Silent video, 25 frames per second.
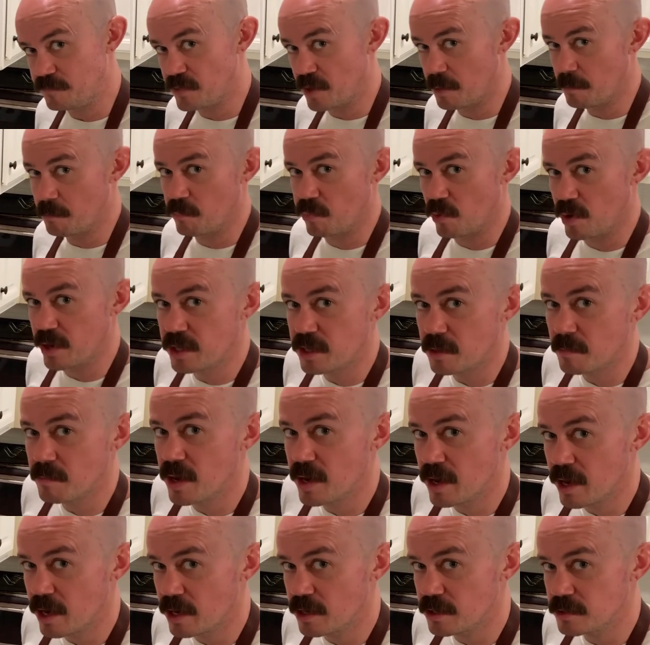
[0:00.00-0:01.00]
I'm breaking
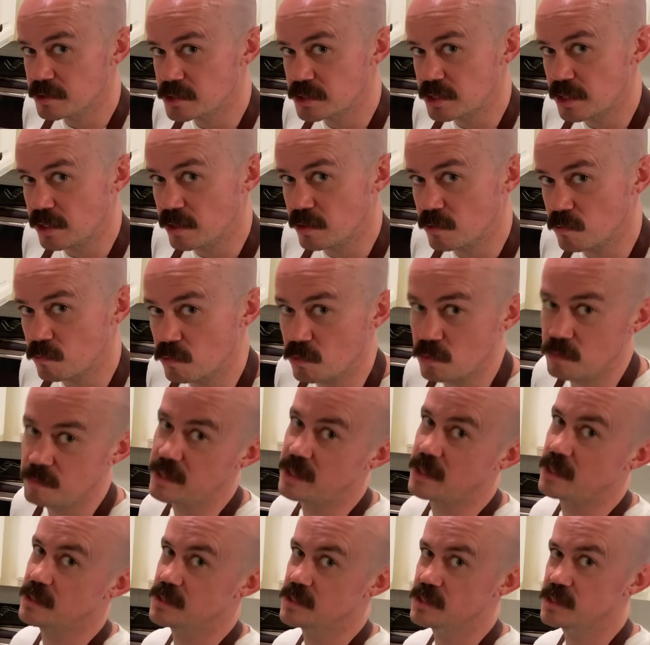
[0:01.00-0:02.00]
my iron skillet rule
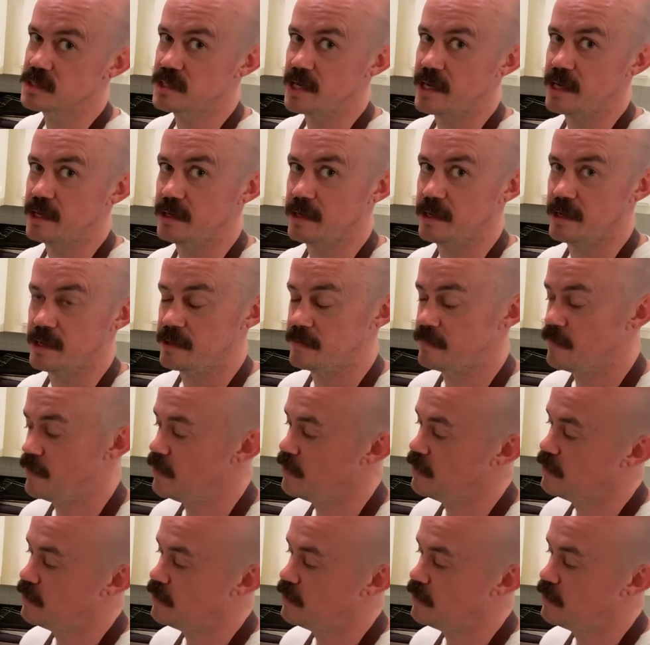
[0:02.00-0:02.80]
because it's date night.